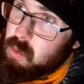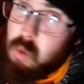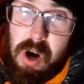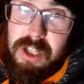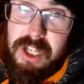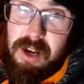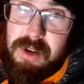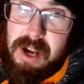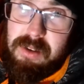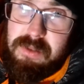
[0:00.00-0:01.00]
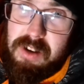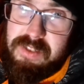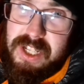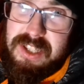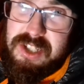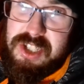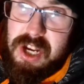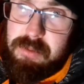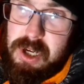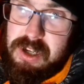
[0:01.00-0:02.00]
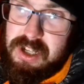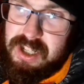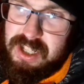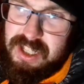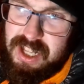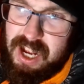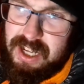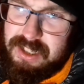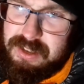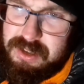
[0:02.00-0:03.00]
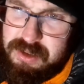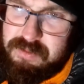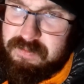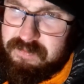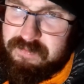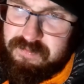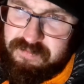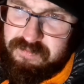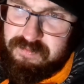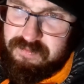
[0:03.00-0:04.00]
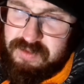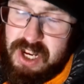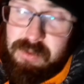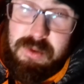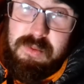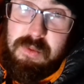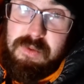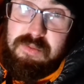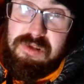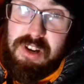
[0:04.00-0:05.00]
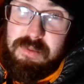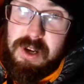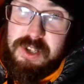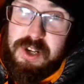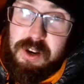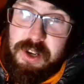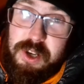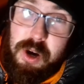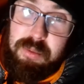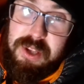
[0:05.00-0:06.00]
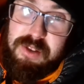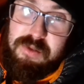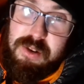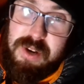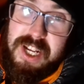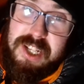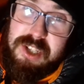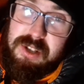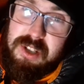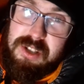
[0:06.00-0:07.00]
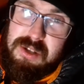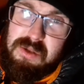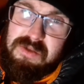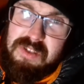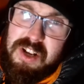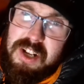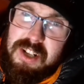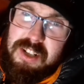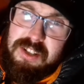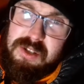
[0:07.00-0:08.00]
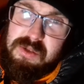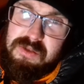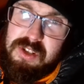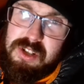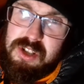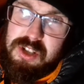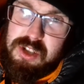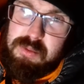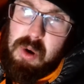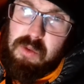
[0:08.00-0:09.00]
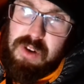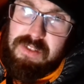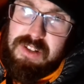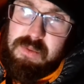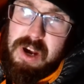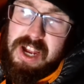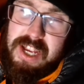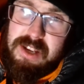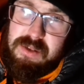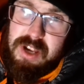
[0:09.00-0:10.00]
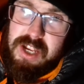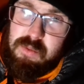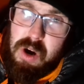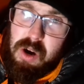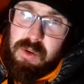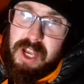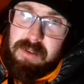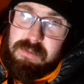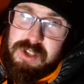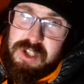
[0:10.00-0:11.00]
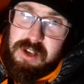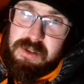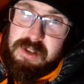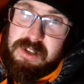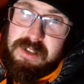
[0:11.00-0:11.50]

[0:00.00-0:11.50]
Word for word: a while ago now, I think in the summer, and yeah, we we've pretty much kind of copied the route he took and sort of sort of the the spot roughly where he he wild camped. So